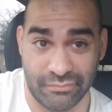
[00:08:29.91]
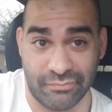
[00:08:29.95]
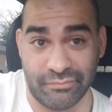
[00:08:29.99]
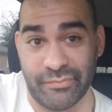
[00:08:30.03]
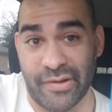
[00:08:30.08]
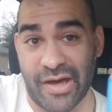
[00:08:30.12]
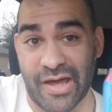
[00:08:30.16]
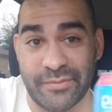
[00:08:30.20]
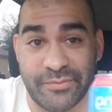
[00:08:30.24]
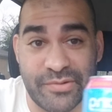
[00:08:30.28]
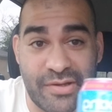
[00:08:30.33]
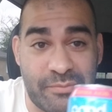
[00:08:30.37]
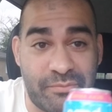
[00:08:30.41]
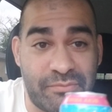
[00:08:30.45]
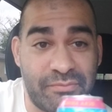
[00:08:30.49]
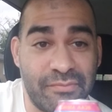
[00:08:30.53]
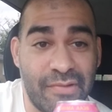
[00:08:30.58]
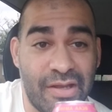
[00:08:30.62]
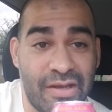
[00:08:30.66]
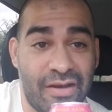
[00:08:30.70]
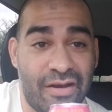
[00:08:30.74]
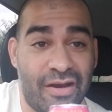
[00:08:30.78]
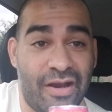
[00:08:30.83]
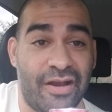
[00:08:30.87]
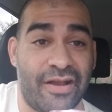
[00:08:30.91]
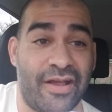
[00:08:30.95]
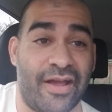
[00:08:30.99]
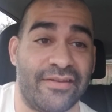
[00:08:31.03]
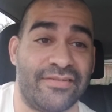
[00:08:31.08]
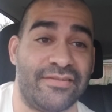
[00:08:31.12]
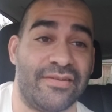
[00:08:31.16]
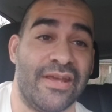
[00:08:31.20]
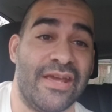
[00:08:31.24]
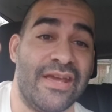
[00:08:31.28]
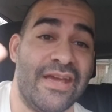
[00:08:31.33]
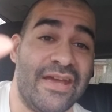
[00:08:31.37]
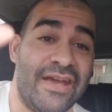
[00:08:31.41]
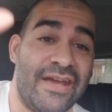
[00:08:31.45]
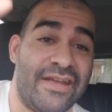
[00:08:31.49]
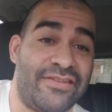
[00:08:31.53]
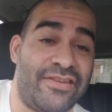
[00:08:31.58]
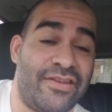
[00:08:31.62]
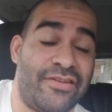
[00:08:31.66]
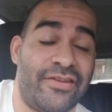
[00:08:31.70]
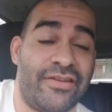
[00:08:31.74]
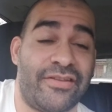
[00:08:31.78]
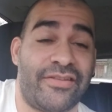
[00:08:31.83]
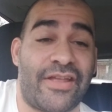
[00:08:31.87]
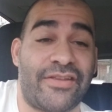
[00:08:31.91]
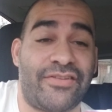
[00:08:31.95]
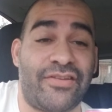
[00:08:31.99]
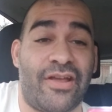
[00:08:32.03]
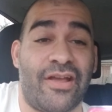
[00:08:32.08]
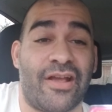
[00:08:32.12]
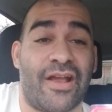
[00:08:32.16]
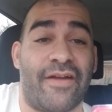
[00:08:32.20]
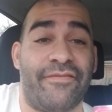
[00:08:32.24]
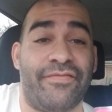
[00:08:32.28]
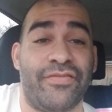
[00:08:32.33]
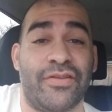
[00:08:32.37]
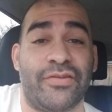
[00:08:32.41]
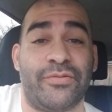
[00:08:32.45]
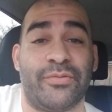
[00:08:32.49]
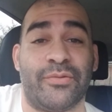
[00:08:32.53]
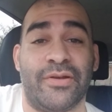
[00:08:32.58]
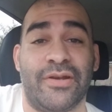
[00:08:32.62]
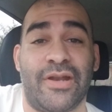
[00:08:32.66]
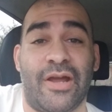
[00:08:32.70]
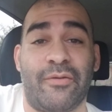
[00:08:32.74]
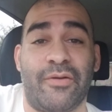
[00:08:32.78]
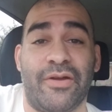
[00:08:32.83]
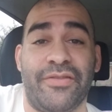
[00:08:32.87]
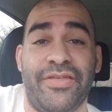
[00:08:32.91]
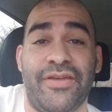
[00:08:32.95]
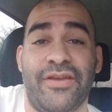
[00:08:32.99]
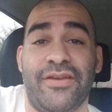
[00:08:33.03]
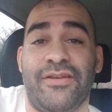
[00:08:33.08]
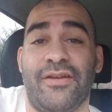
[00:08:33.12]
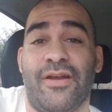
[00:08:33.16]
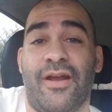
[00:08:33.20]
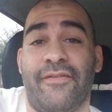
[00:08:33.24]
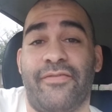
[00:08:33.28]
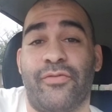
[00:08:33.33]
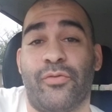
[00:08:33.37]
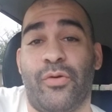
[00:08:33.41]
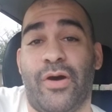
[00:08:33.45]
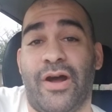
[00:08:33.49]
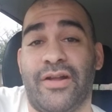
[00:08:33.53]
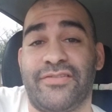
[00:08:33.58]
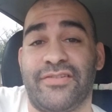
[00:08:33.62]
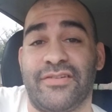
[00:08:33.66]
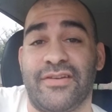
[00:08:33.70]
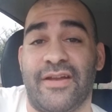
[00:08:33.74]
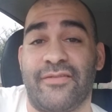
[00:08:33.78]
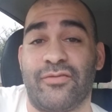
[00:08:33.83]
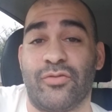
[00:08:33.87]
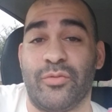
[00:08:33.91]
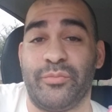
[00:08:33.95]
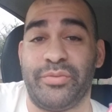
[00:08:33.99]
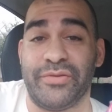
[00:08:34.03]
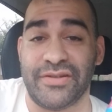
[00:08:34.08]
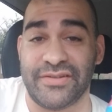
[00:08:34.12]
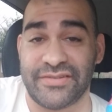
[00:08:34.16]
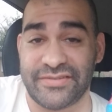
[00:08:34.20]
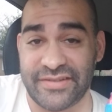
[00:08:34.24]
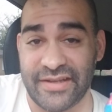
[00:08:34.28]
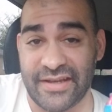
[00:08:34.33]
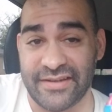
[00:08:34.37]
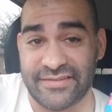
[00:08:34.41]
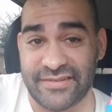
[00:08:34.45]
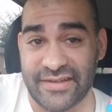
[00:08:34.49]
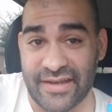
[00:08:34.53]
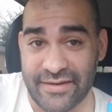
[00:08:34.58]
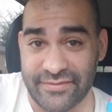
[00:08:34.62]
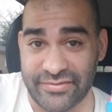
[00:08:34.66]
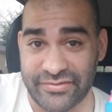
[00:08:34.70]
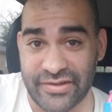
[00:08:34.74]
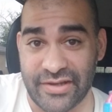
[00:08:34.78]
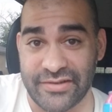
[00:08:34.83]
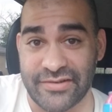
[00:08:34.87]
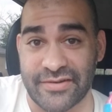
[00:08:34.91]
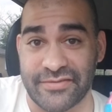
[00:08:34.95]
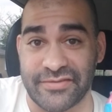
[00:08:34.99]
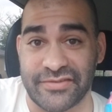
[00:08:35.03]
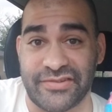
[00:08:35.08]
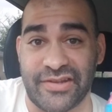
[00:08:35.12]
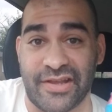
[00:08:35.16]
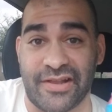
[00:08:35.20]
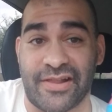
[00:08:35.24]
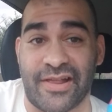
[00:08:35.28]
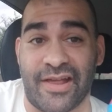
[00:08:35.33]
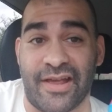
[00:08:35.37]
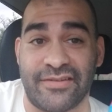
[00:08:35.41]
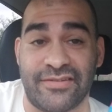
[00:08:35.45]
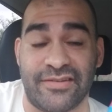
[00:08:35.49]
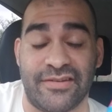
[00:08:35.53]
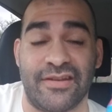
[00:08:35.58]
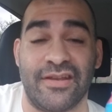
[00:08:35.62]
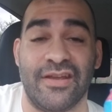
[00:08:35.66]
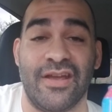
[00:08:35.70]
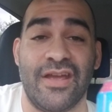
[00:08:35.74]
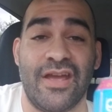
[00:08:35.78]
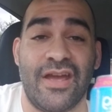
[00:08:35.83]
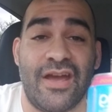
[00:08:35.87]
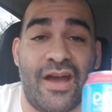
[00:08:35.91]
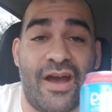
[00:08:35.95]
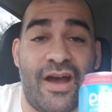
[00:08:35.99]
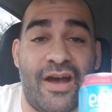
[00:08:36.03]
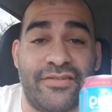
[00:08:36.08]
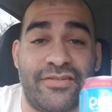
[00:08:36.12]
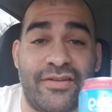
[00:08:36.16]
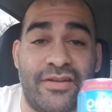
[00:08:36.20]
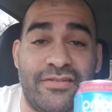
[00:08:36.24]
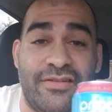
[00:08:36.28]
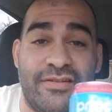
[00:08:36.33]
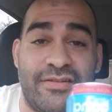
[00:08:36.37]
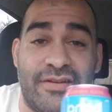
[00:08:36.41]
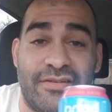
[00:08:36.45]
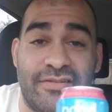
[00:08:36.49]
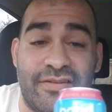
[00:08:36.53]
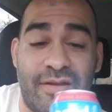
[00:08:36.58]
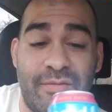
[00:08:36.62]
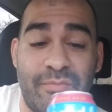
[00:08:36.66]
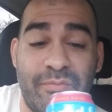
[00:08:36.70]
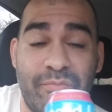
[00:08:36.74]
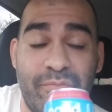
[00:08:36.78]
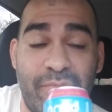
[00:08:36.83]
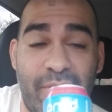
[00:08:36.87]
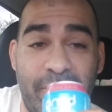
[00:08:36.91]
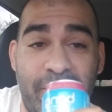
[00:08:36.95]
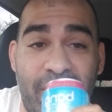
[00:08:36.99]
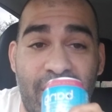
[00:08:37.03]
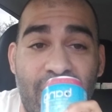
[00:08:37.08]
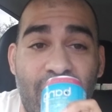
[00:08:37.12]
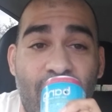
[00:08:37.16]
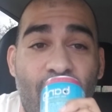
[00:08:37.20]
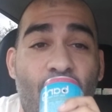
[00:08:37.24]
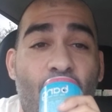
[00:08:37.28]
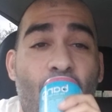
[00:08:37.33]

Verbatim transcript: bottoms up. All right, guys, that's all I got for this one. I want to thank y'all for watching. Everyone, please stay safe, stay driven, stay classy. I'll talk to you next time. Bye bye.